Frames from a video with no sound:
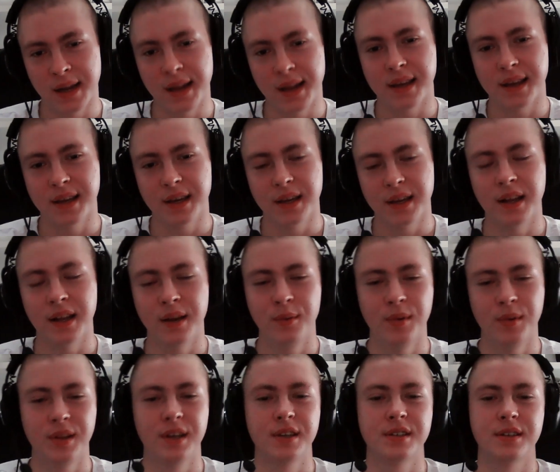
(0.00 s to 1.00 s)
like a
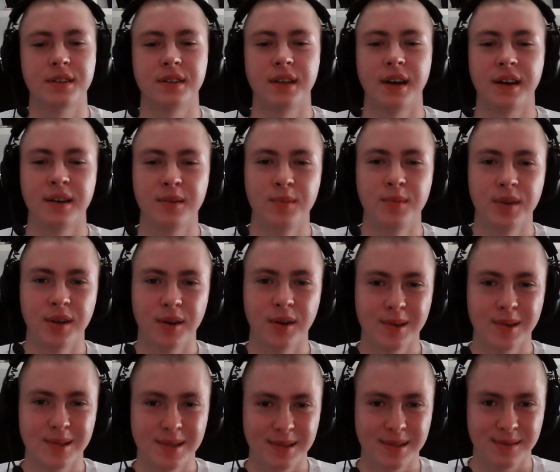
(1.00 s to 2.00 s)
elimination diet
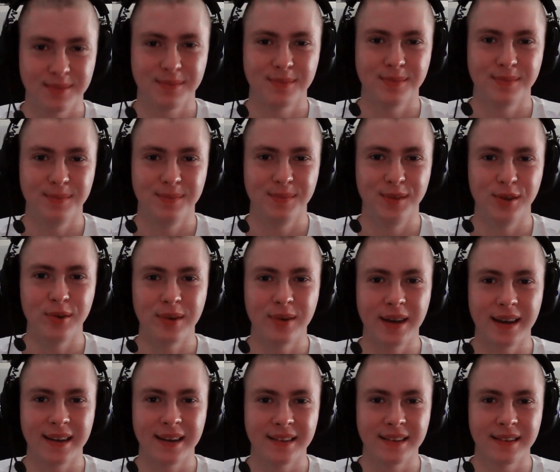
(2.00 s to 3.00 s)
because you
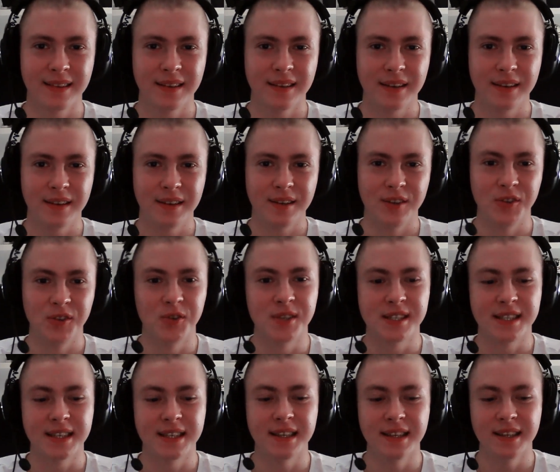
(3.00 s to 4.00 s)
can you
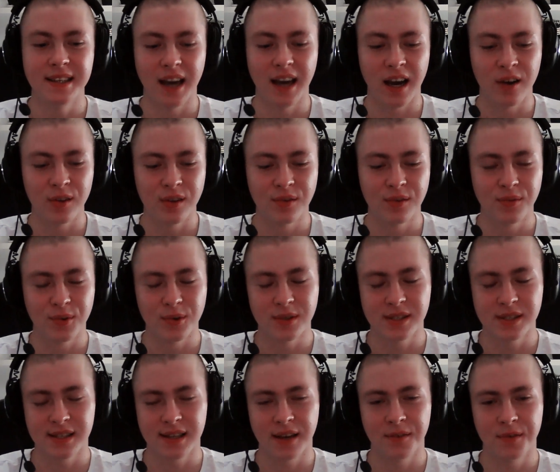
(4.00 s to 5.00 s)
see how the
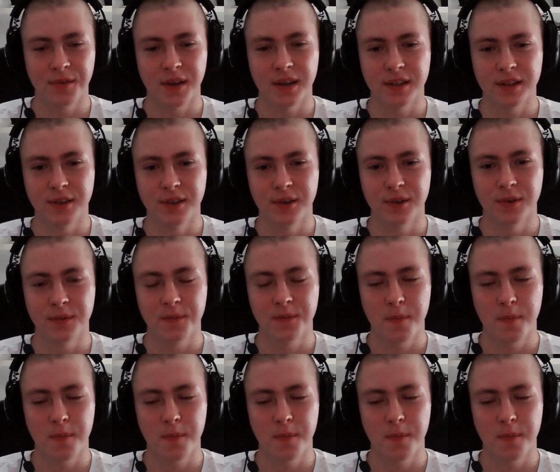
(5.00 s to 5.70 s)
foods affect you.